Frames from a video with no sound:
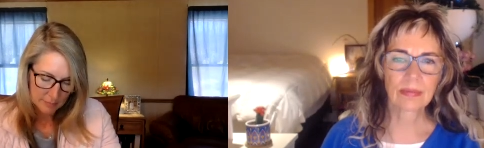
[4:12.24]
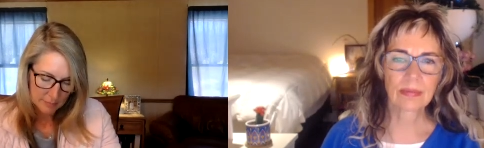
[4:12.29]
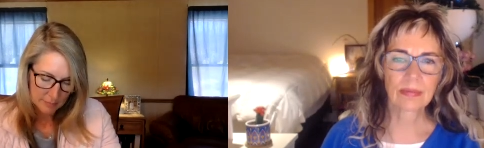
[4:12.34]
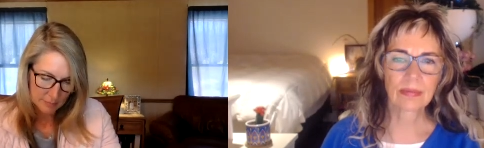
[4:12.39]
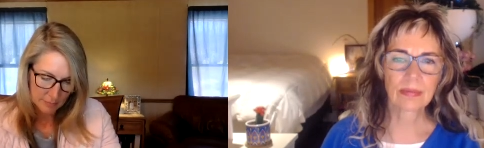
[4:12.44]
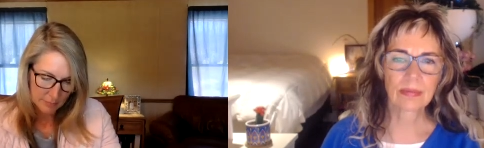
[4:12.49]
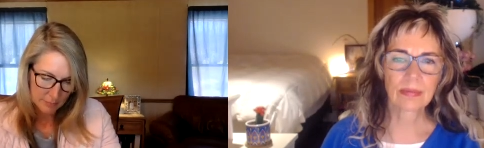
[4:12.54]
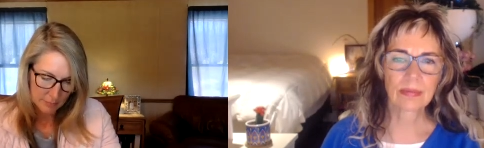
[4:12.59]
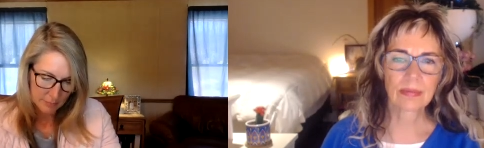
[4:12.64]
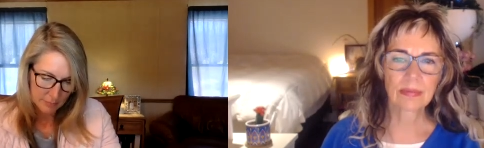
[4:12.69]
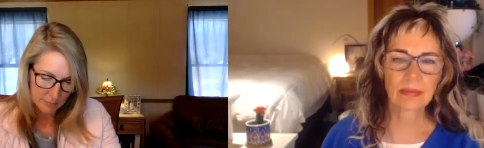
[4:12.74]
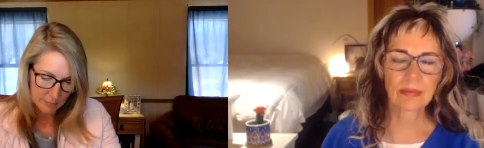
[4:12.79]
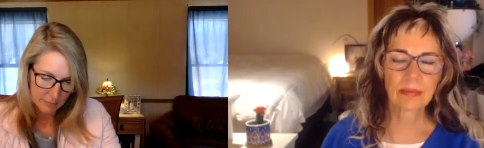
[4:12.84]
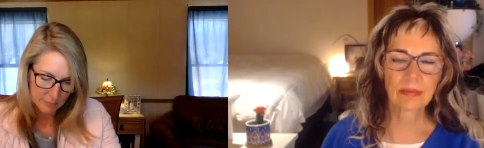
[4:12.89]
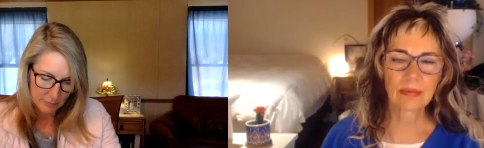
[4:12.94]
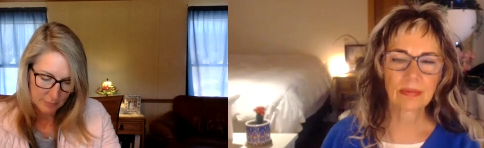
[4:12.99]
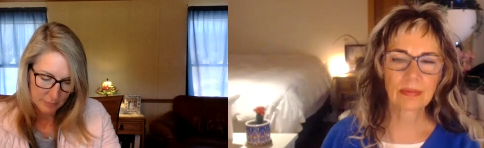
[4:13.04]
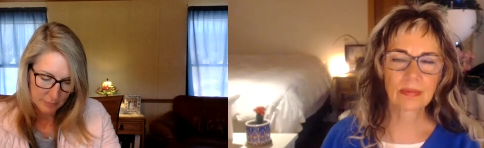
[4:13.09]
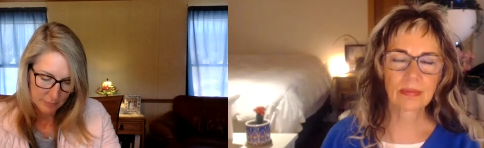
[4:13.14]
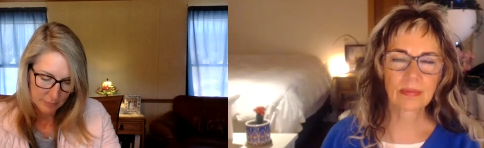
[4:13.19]

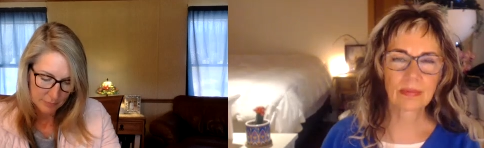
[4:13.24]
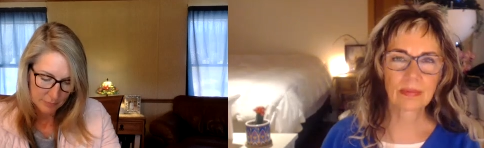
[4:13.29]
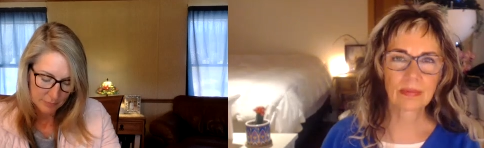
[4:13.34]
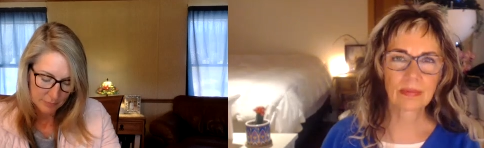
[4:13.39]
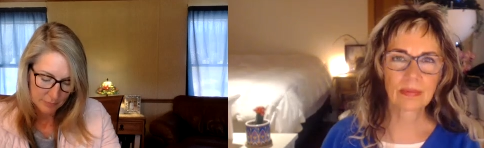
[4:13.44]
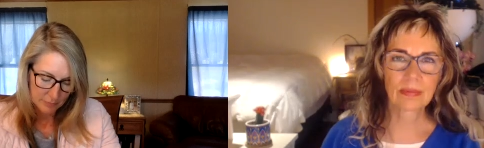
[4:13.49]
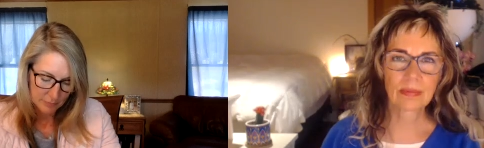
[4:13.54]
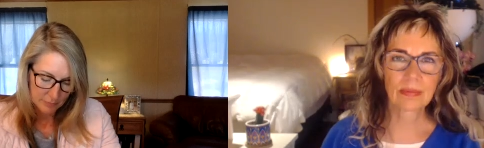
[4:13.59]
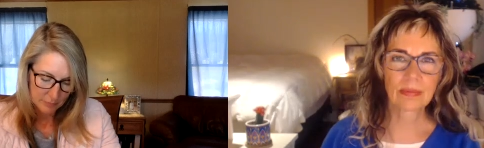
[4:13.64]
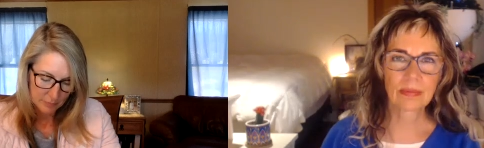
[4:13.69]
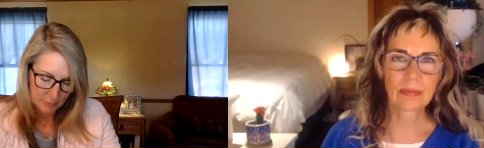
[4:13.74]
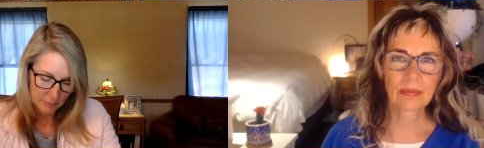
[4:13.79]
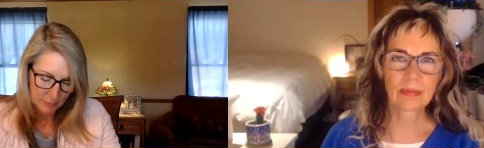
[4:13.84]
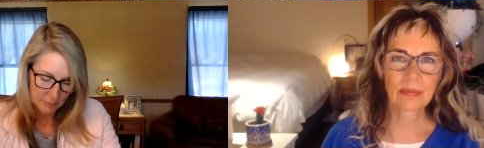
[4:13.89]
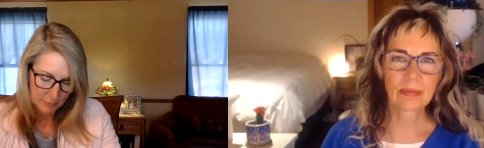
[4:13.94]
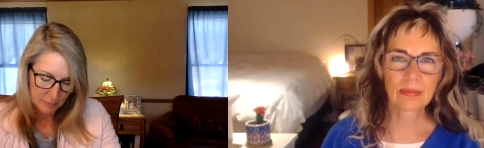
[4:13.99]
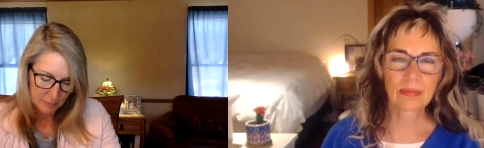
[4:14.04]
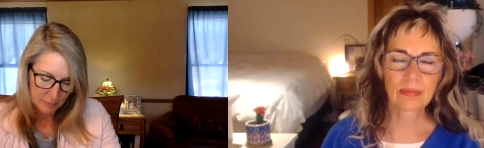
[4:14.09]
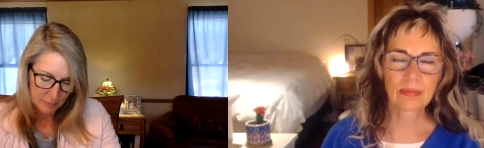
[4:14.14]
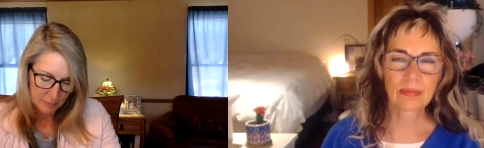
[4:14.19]

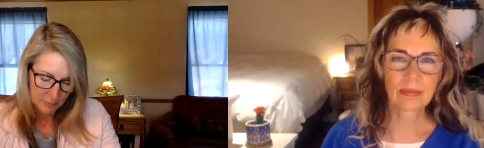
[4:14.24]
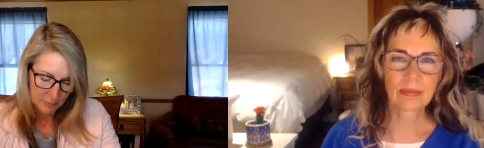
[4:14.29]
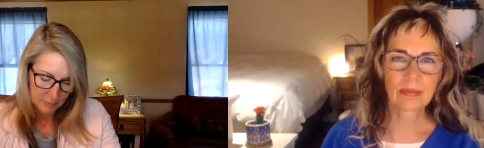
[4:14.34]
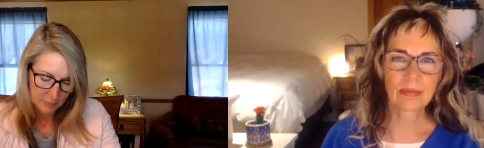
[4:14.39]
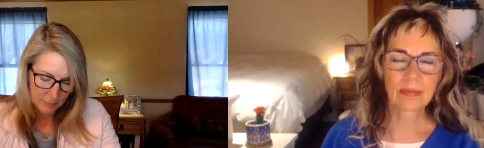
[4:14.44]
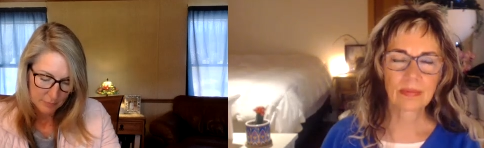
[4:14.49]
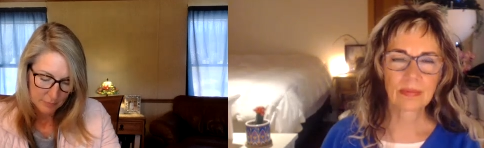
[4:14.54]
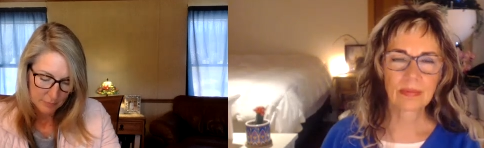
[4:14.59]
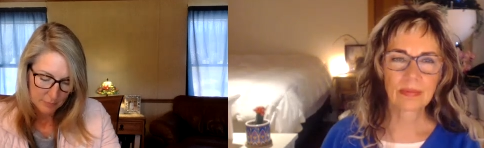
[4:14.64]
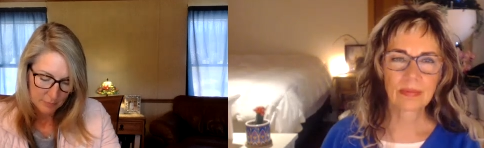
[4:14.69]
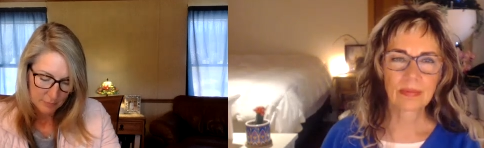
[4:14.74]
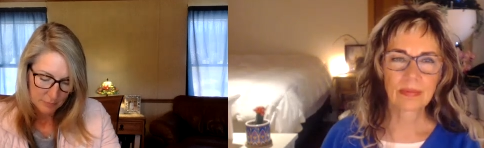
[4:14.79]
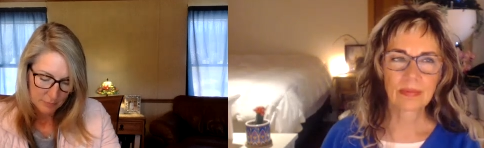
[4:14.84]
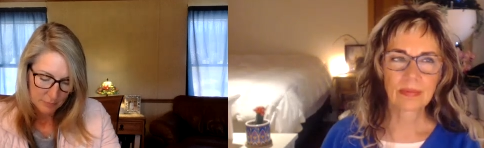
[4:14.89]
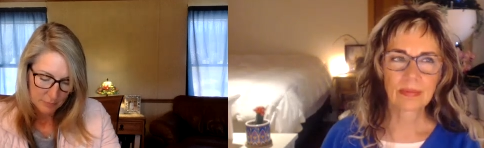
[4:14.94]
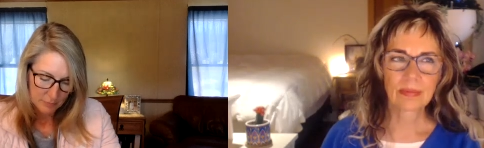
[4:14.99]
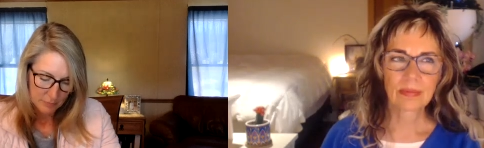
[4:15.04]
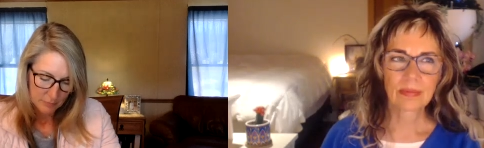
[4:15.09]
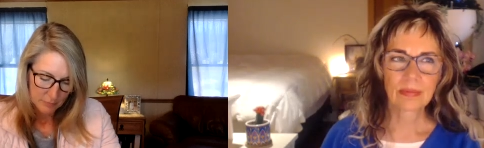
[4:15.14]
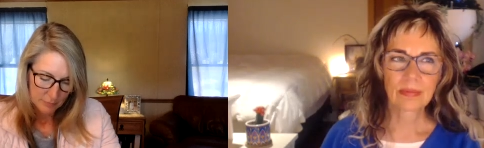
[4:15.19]

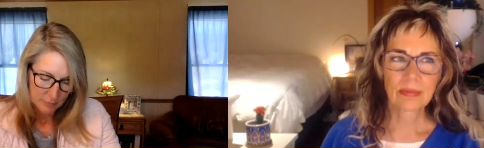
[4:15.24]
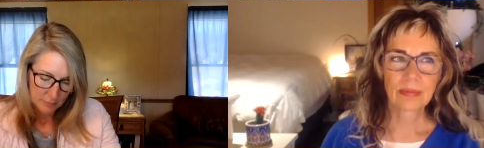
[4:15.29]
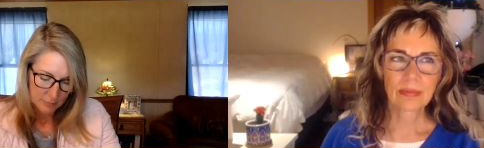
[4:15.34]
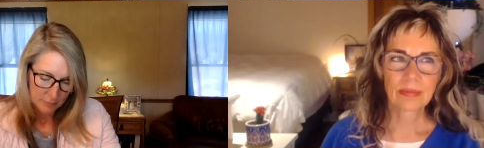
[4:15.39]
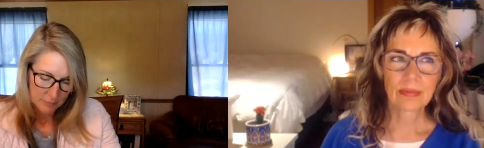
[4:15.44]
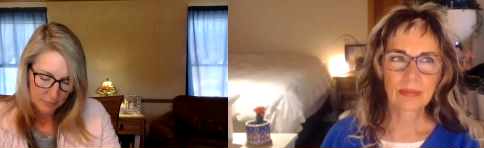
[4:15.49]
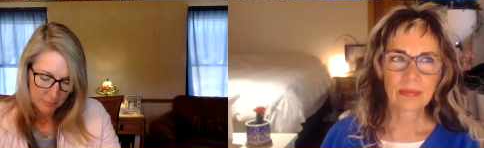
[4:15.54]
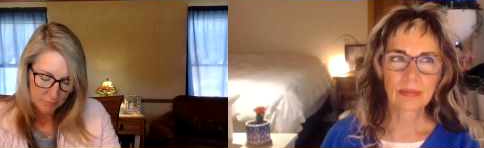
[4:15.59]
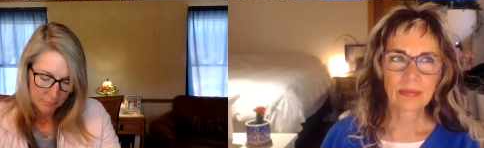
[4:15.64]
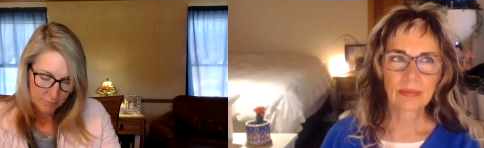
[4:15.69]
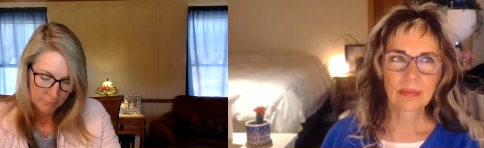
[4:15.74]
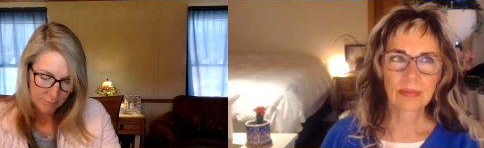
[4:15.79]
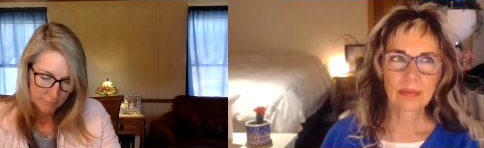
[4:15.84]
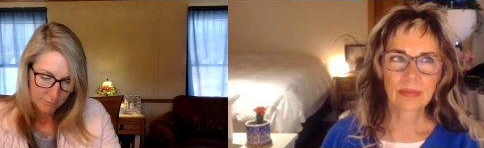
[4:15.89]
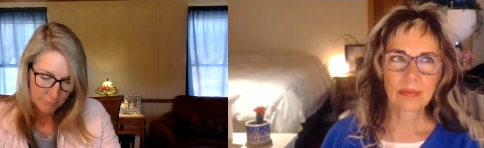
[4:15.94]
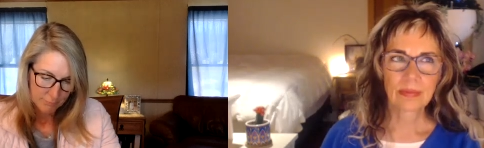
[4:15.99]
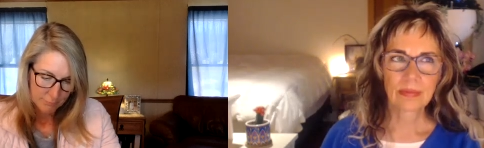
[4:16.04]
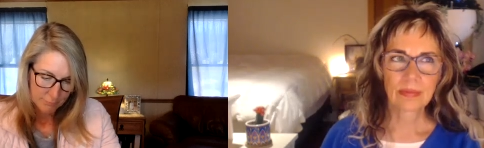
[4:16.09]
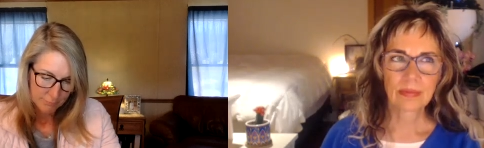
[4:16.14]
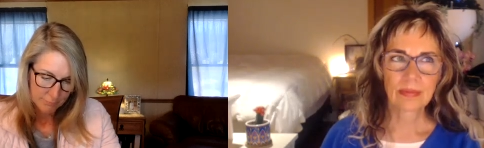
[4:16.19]

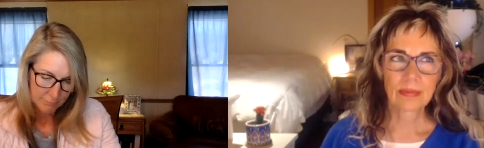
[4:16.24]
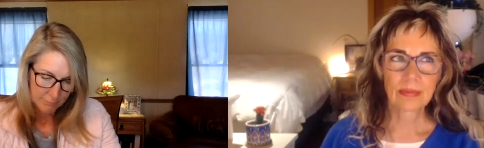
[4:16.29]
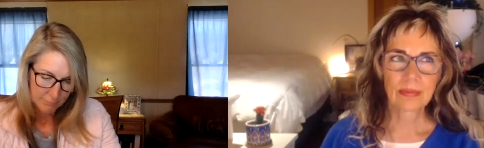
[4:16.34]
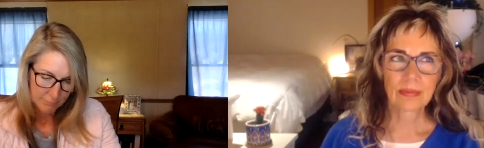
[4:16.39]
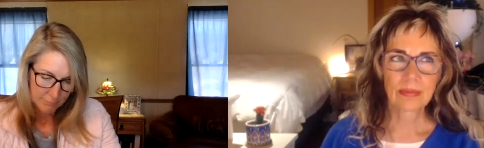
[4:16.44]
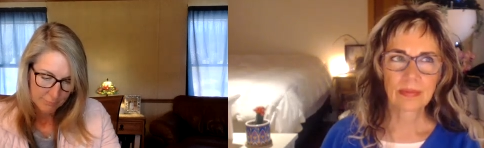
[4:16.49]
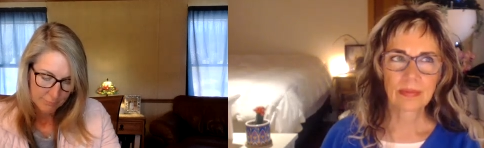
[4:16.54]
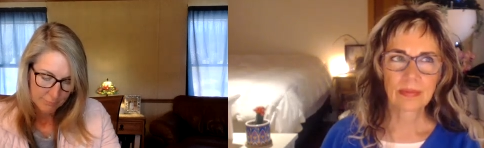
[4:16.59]
(no one is talking)